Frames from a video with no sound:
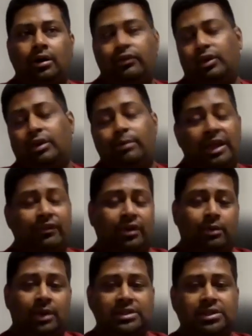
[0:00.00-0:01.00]
applying for a
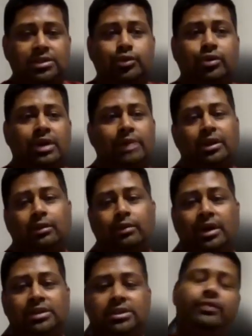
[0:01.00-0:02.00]
master's program, they will be
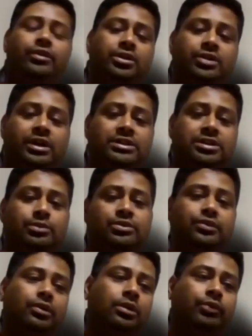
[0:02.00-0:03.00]
asking for transcripts
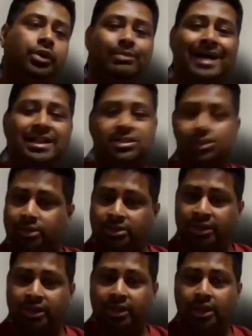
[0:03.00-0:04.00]
from your bachelor's
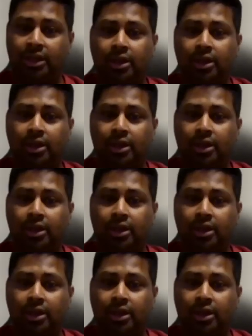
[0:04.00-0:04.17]
degree,